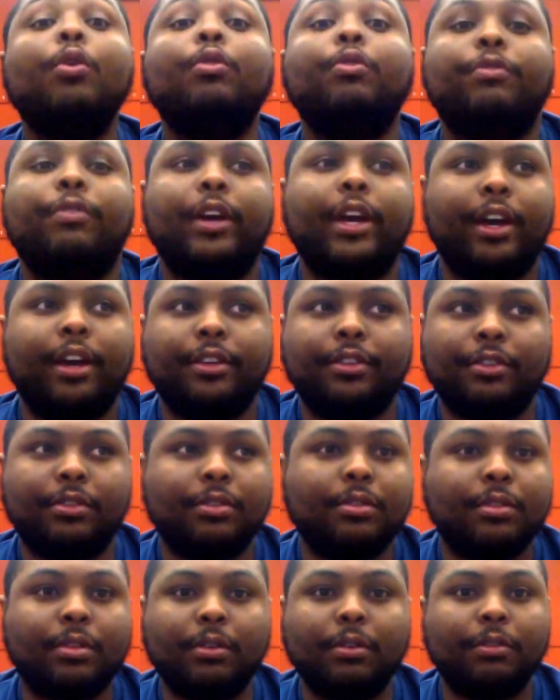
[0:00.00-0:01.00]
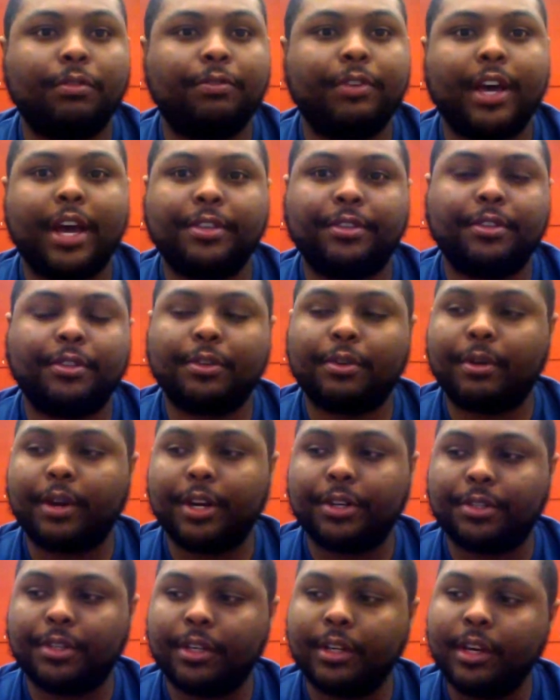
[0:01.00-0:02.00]
fast, it's
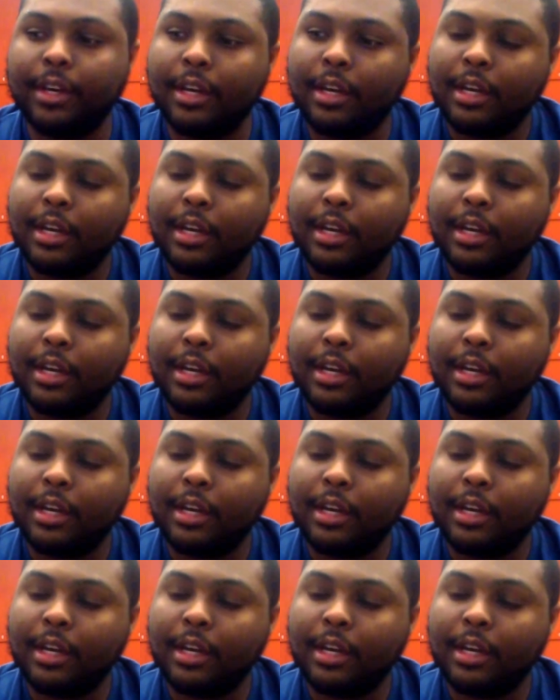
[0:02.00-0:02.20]
crazy.